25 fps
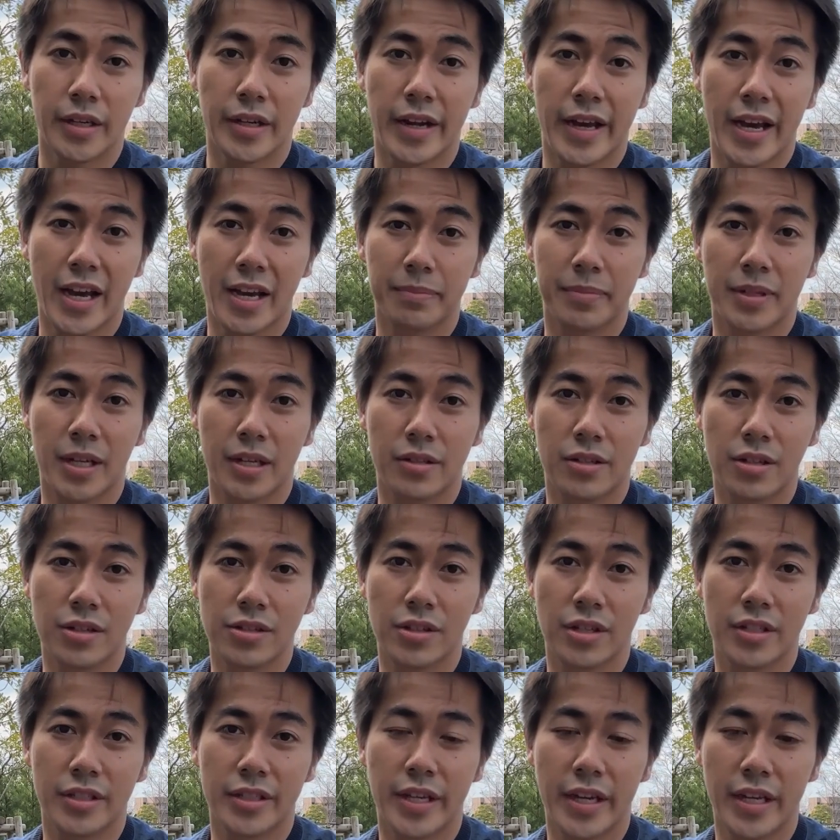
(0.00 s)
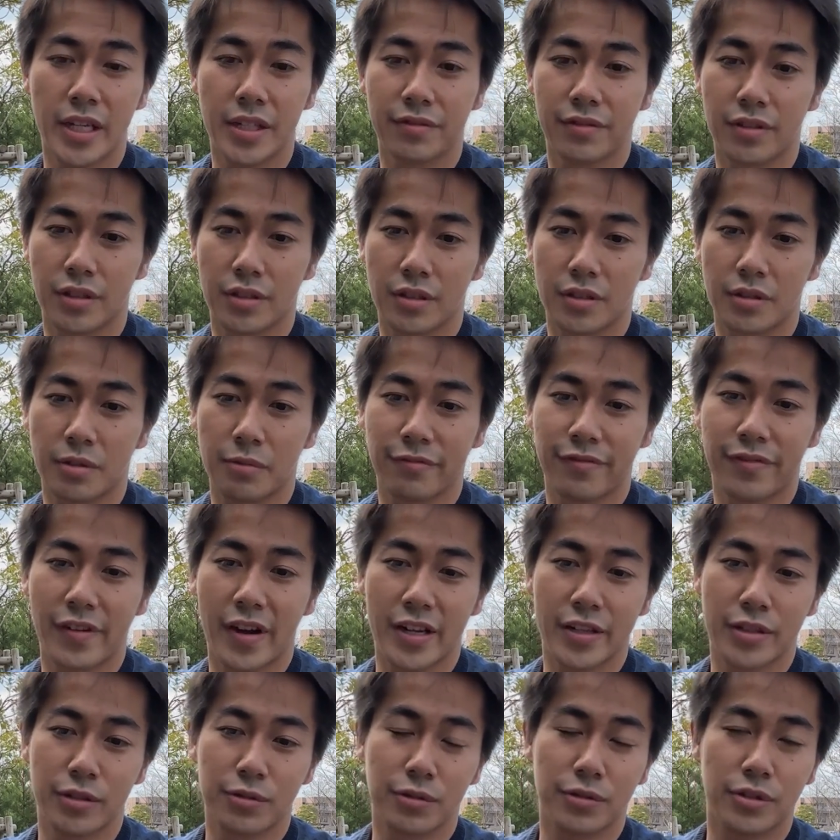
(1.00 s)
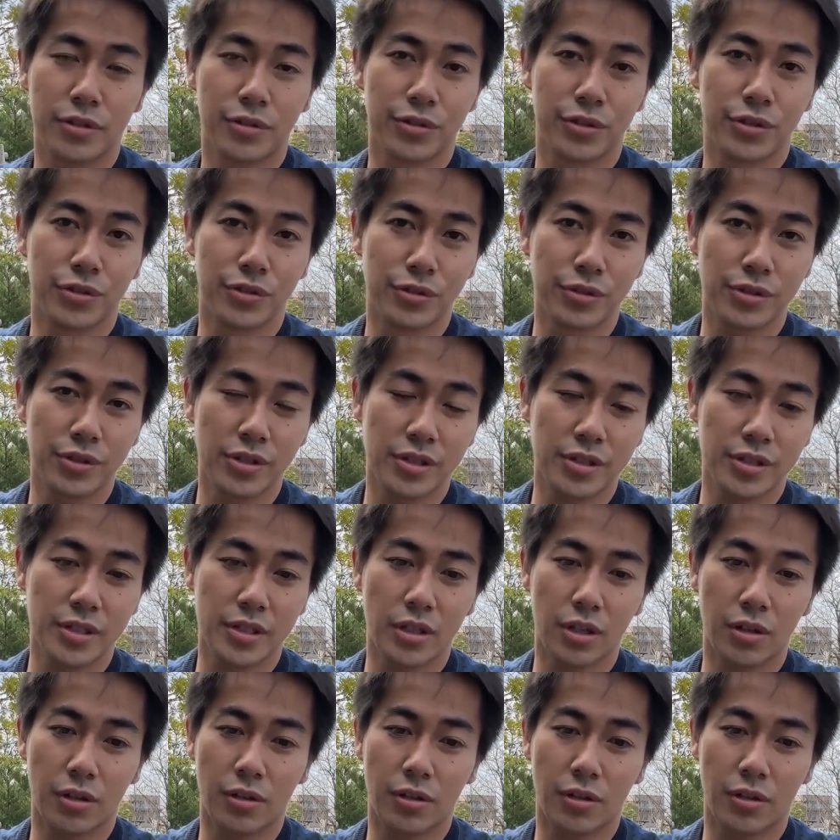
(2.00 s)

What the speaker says: An app that doesn't deliver value to users